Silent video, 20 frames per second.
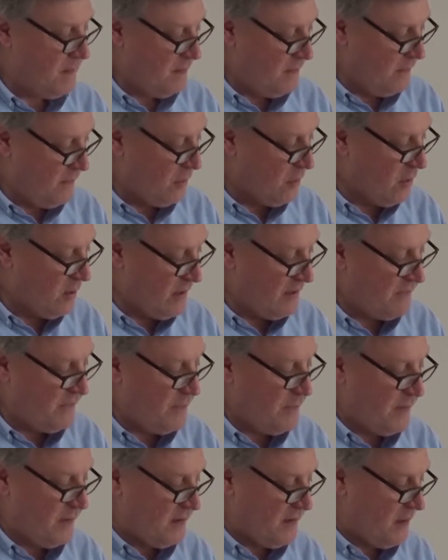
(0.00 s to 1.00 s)
You're already
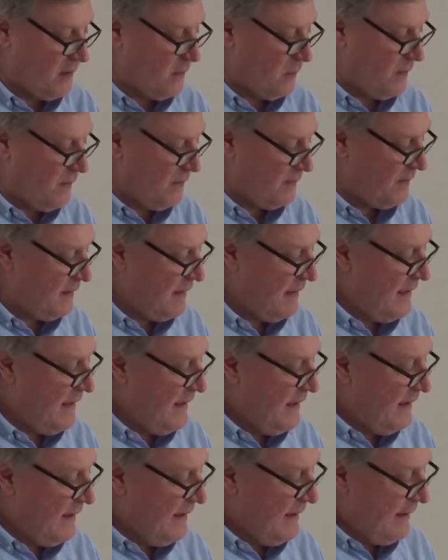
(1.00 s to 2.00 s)
familiar with
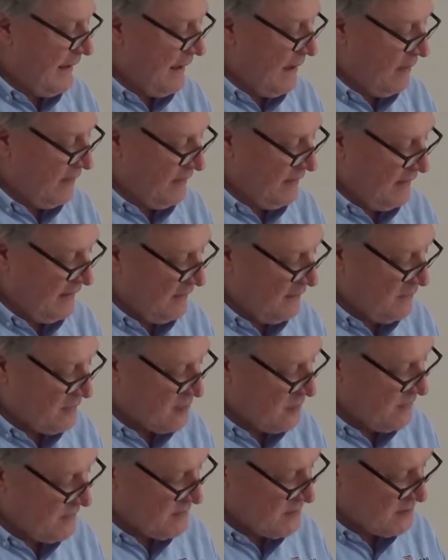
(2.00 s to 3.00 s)
how the
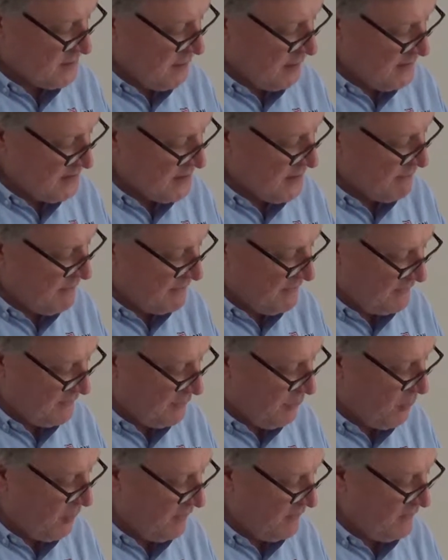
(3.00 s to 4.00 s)
instrument starts up at this
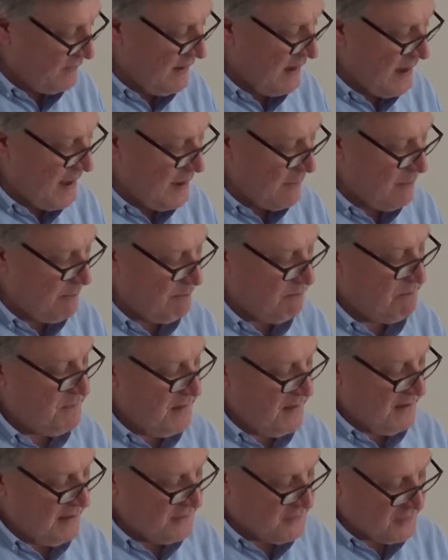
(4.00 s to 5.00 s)
point in time.
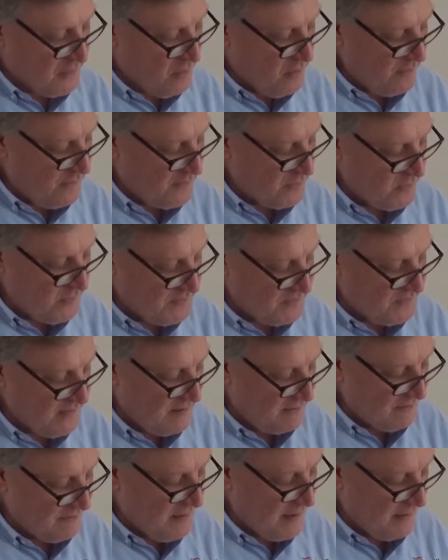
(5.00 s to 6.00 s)
It's going through its
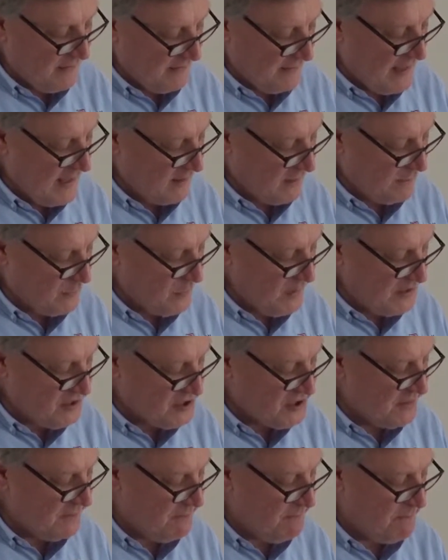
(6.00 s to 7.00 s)

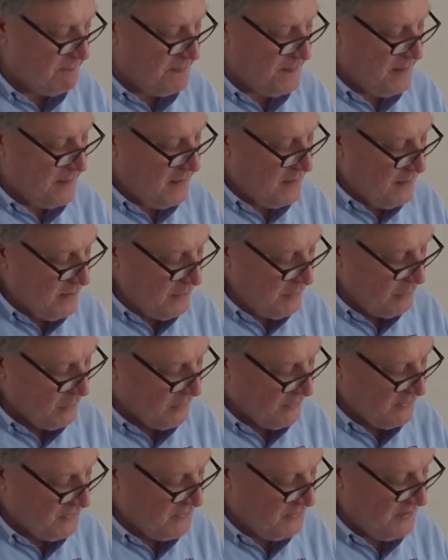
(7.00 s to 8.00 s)
self-calibration. You
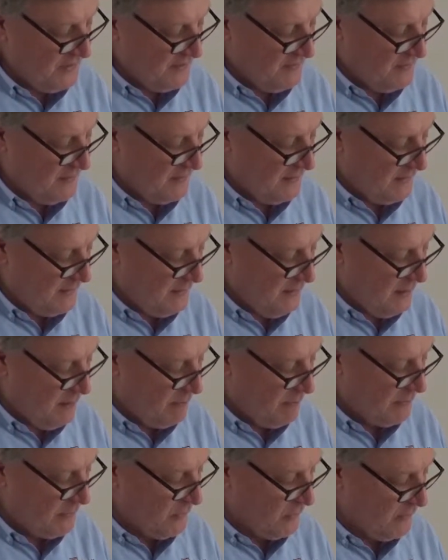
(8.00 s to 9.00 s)
can see the
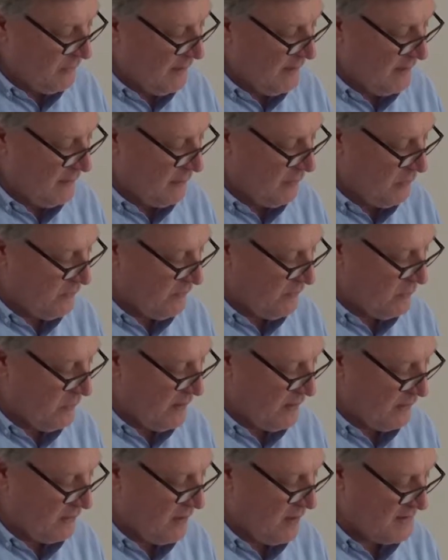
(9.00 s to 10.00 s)
blue line moving
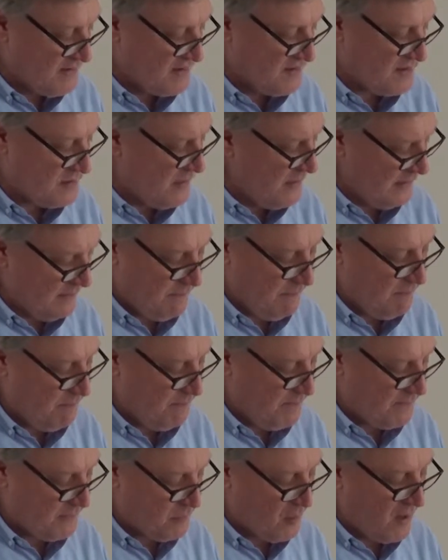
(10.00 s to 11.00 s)
right across the street.
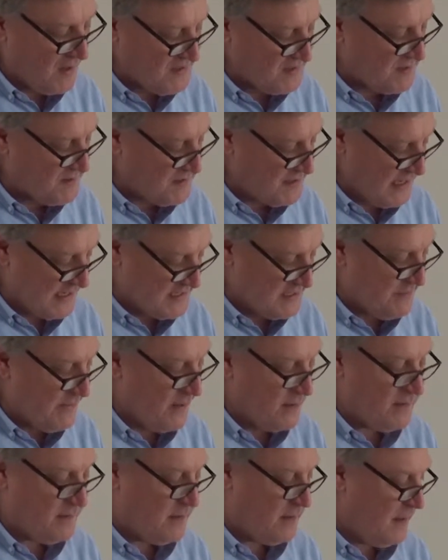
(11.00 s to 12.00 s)
This process takes
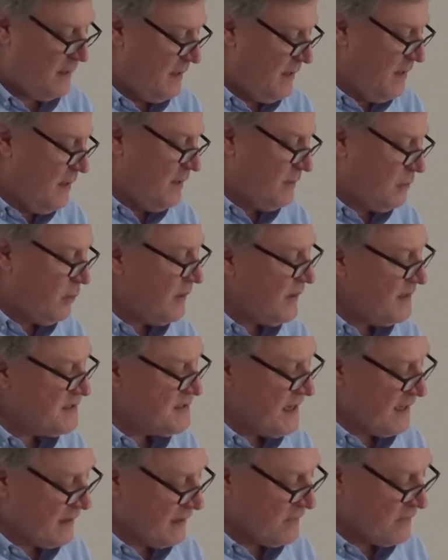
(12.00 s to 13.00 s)
about 20
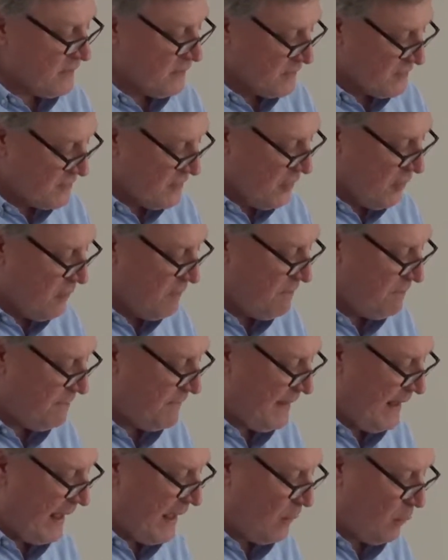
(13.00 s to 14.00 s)
seconds or so,
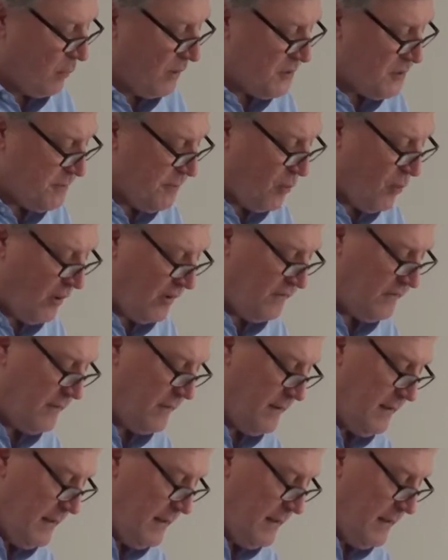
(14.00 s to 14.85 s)
at which point